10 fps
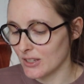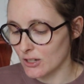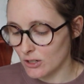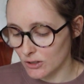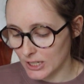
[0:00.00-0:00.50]

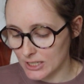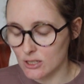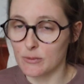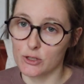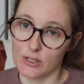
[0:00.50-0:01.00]
you can only get
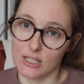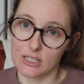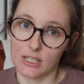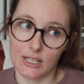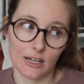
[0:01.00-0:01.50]
so much
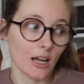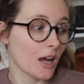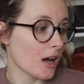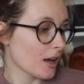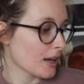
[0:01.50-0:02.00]
reading done
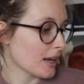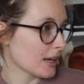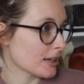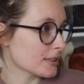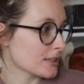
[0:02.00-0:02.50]
then.
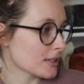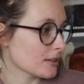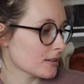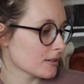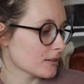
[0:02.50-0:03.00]
And
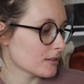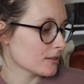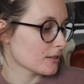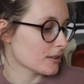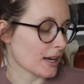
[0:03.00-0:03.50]

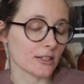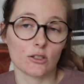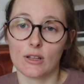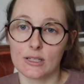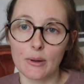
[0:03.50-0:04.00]
yeah,
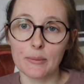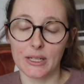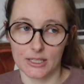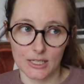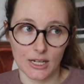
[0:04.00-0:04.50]
so that's my
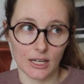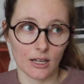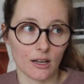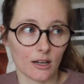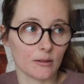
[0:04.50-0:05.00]
plan today.